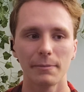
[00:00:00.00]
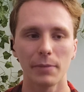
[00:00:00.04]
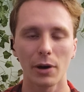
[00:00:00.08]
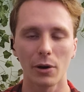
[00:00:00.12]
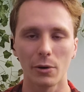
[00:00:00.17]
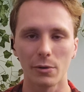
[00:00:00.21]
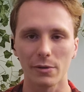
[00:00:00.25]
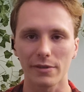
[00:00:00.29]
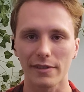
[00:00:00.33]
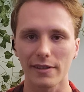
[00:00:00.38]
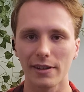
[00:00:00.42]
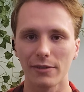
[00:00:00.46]

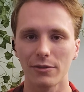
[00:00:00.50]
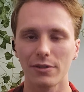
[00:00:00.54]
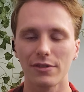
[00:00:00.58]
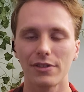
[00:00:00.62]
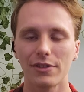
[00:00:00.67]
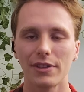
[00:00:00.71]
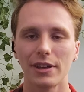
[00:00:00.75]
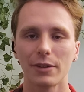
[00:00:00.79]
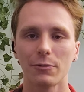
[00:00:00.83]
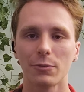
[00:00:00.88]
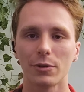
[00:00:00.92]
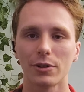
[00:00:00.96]
post
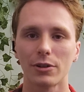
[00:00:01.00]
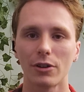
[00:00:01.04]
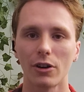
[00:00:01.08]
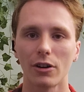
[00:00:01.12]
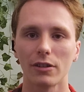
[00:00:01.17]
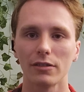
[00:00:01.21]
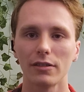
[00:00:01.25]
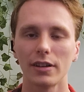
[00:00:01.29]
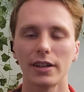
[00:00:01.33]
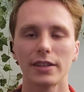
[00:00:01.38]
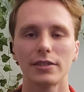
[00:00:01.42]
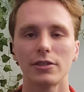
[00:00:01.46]
everything
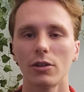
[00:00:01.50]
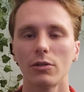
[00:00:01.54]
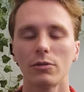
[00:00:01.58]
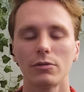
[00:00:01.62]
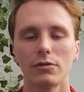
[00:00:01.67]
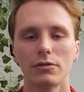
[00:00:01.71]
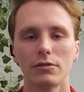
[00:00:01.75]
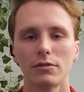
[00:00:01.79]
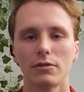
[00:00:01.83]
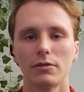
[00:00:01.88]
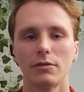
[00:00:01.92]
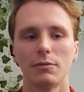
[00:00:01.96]
like, don't